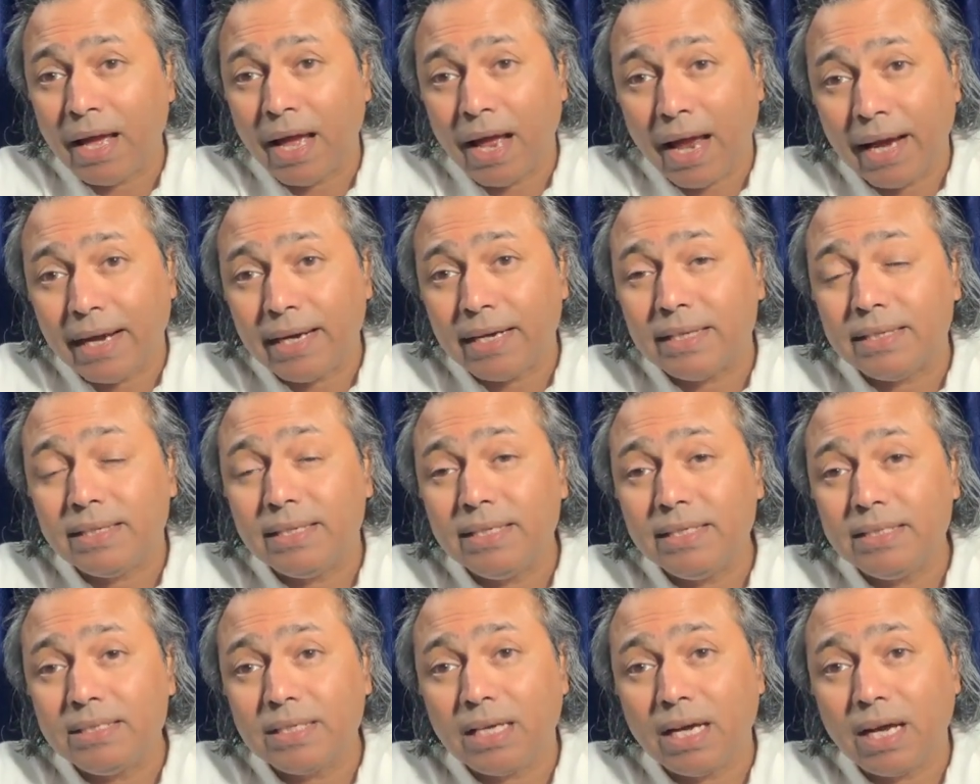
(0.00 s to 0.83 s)
And
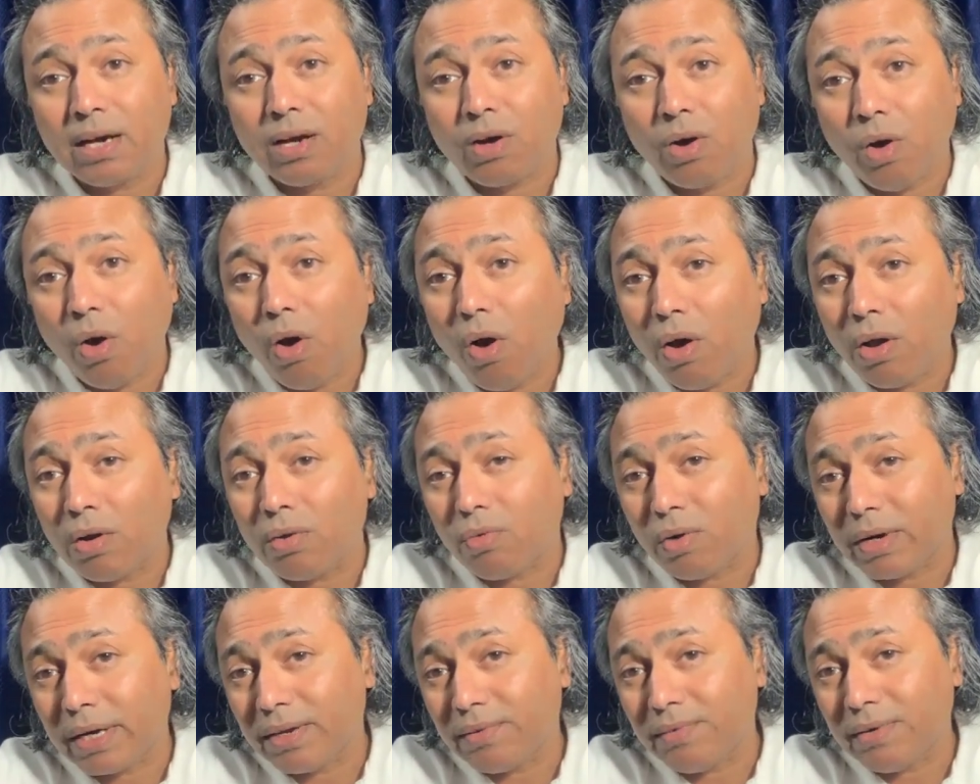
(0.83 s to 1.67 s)
these are all,
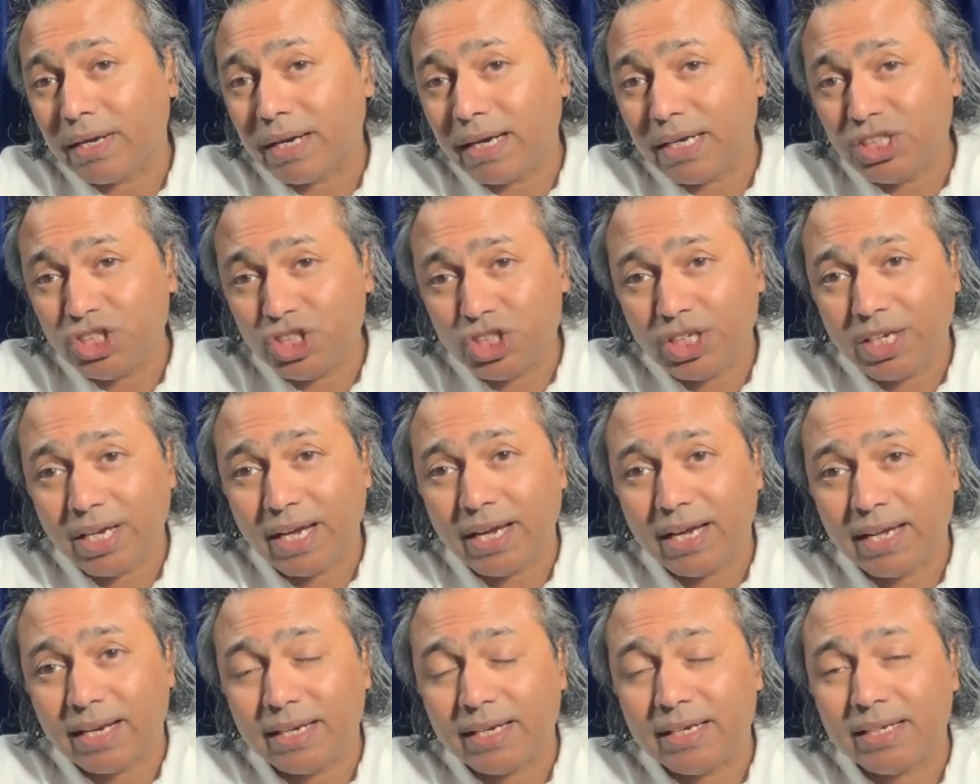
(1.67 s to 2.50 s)
whatever I
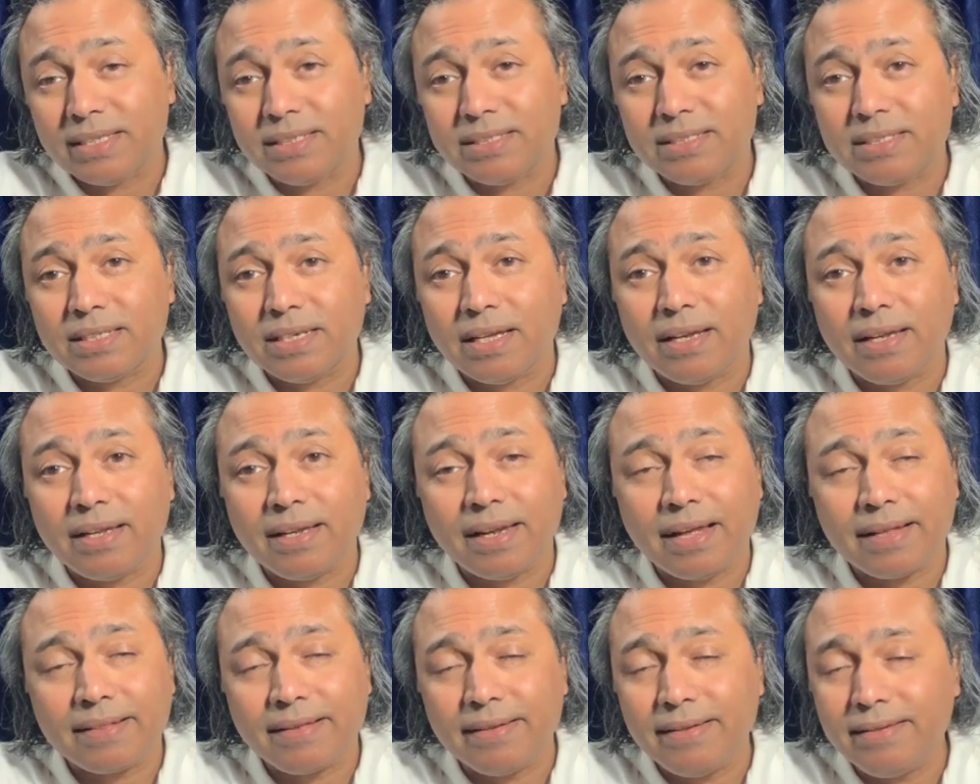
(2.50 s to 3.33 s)
share is
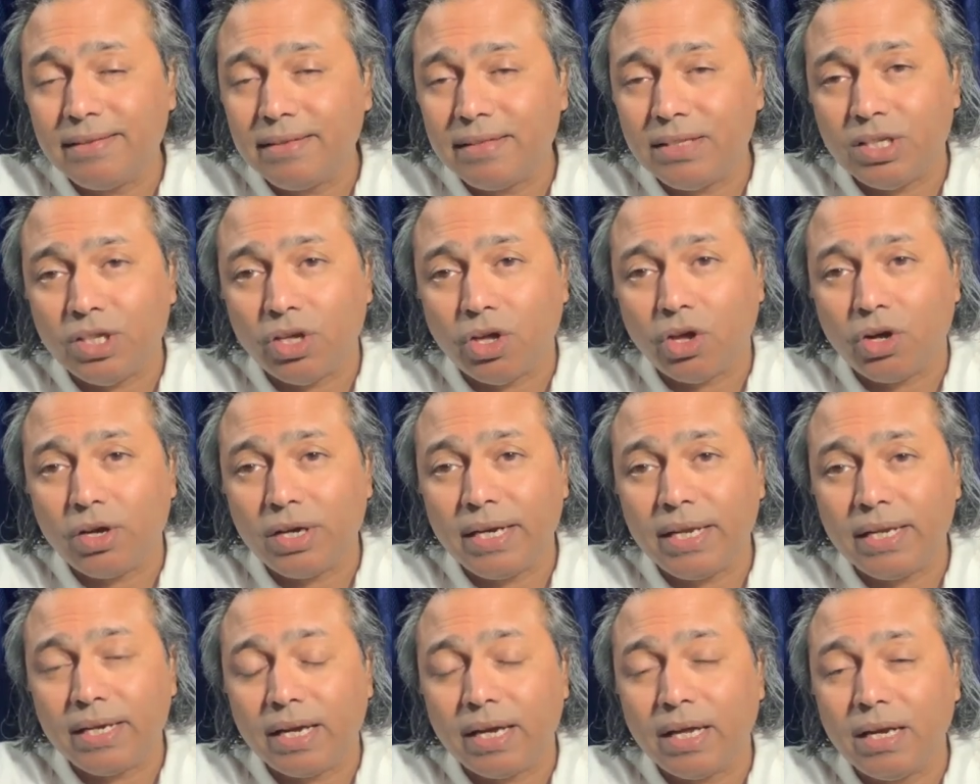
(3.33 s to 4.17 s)
nothing
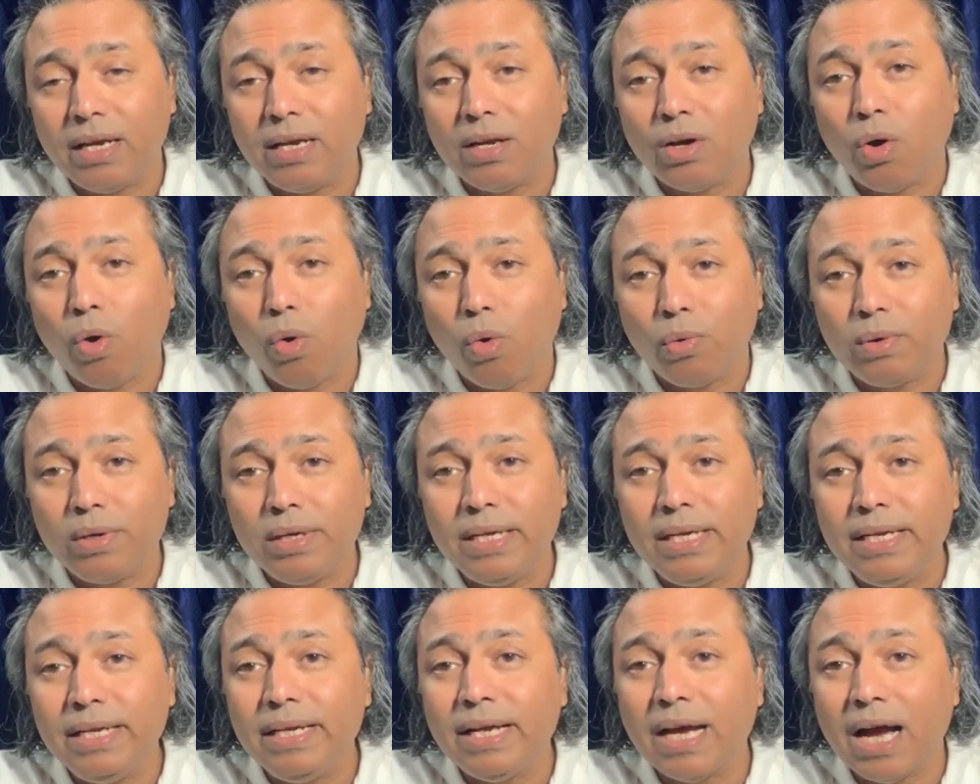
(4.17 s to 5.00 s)
theoretical,
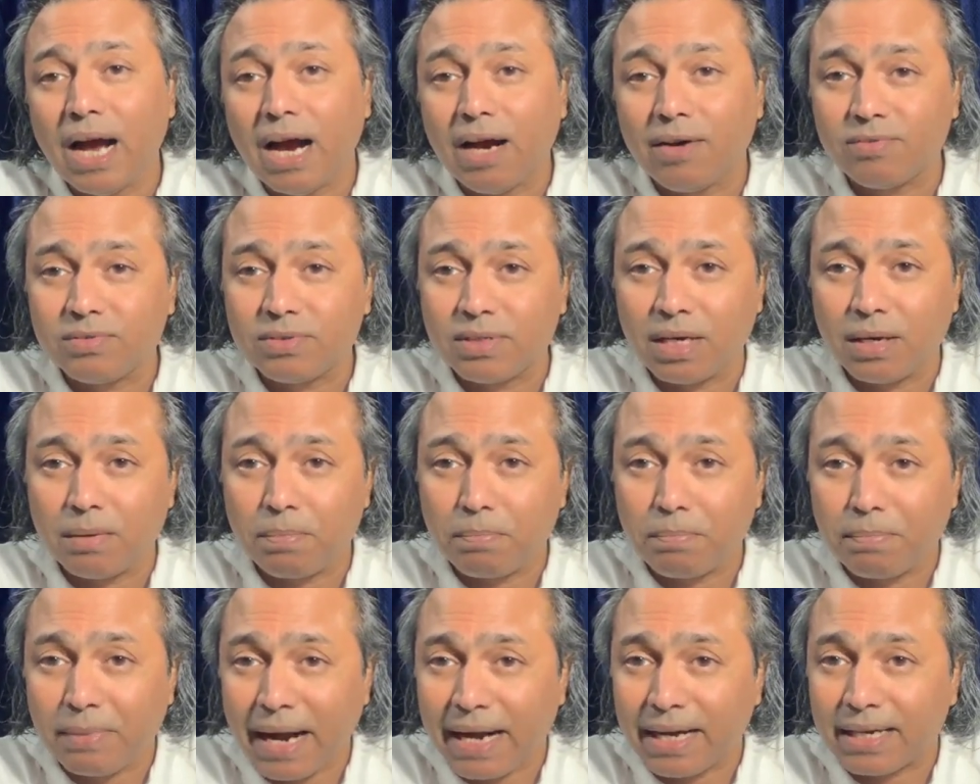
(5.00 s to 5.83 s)
only after
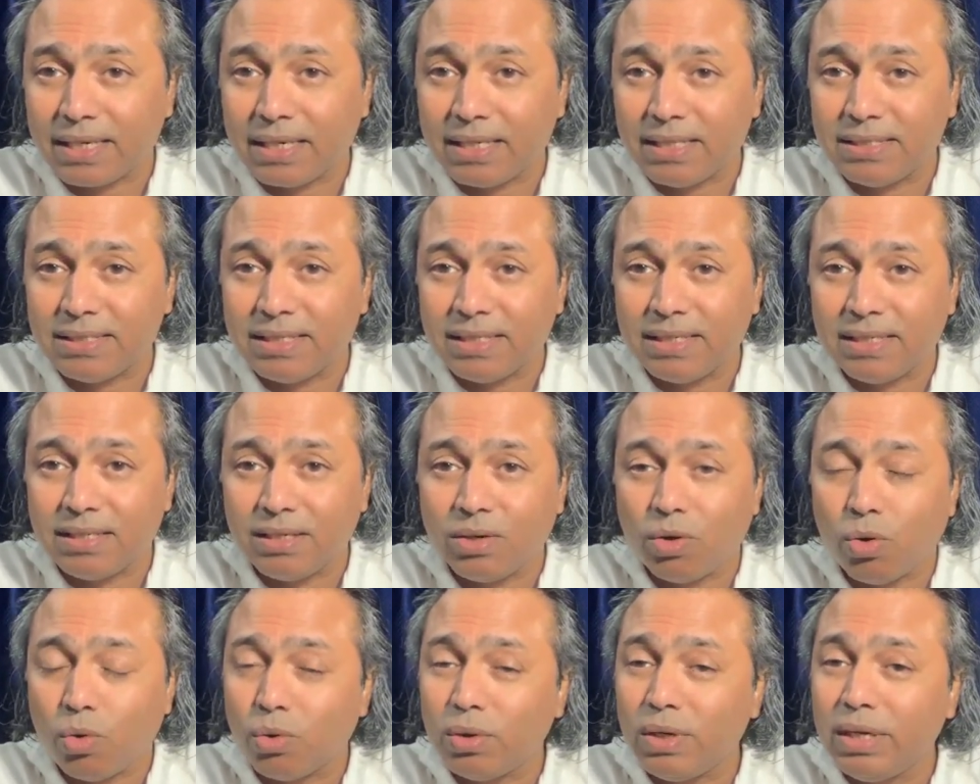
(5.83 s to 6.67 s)
practicing,
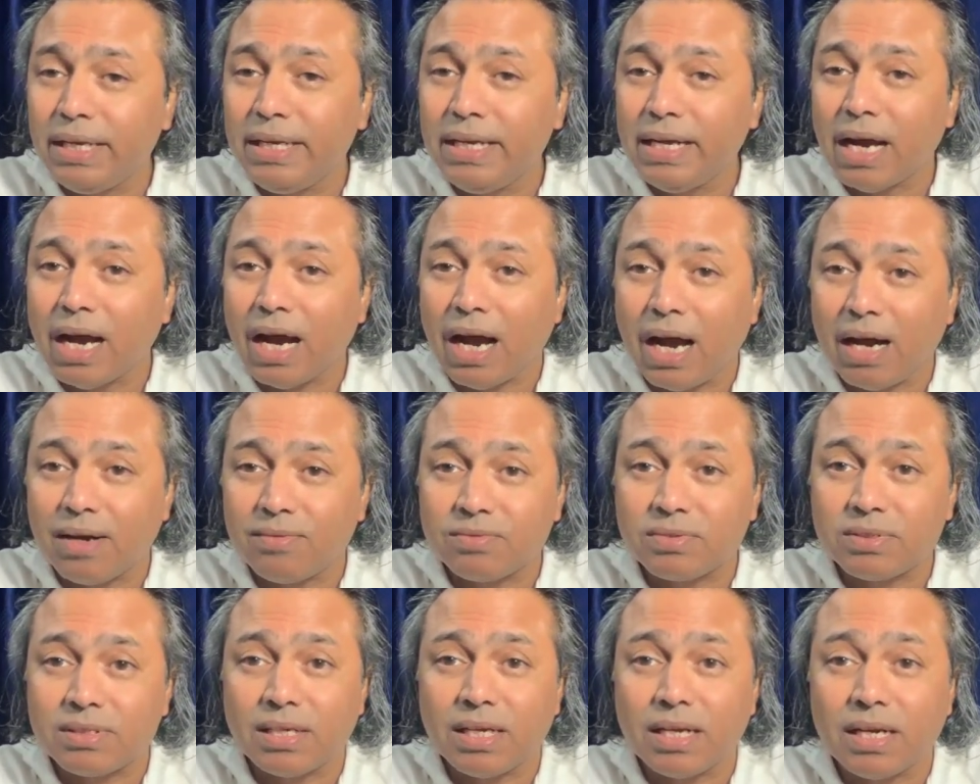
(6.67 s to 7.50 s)
only
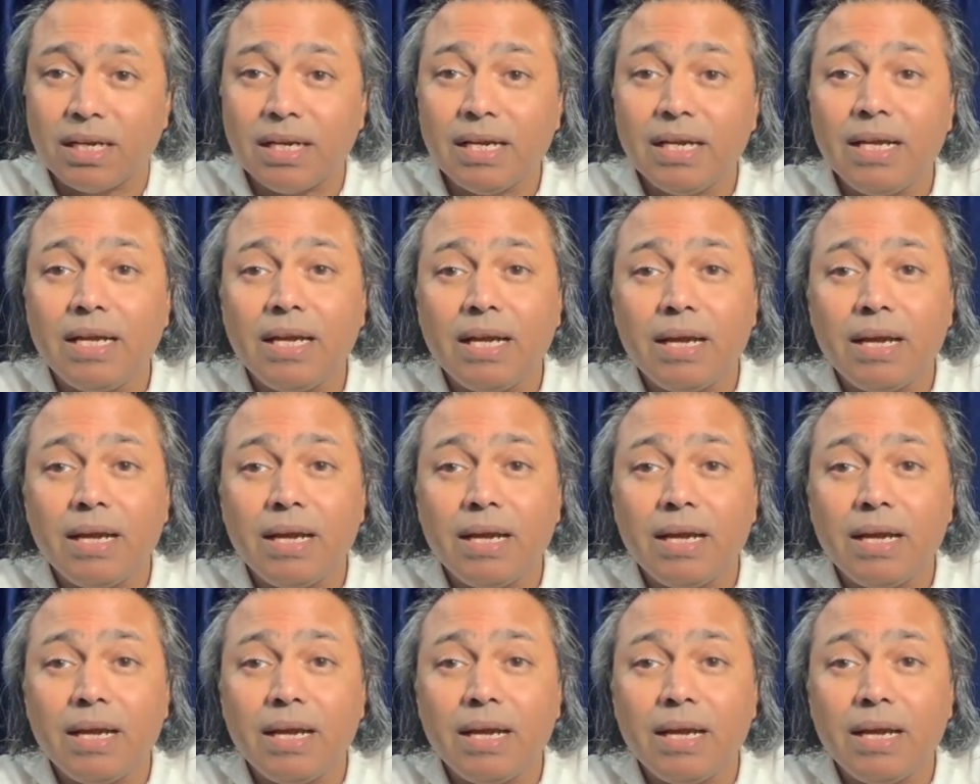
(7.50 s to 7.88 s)
after